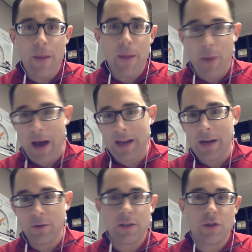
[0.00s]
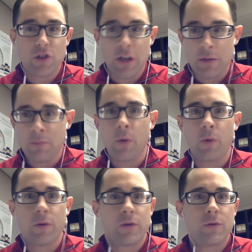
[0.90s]
back out to the gym
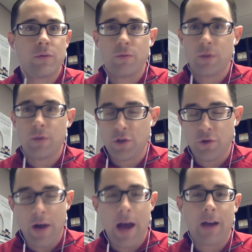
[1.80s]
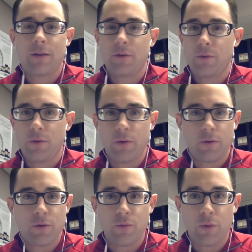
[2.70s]
or to the track
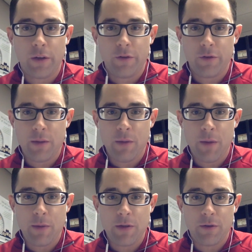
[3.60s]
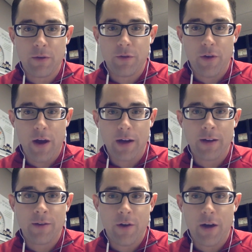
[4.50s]
or to whatever they might be doing for
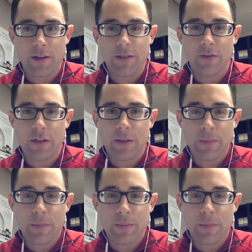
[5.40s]
their activity.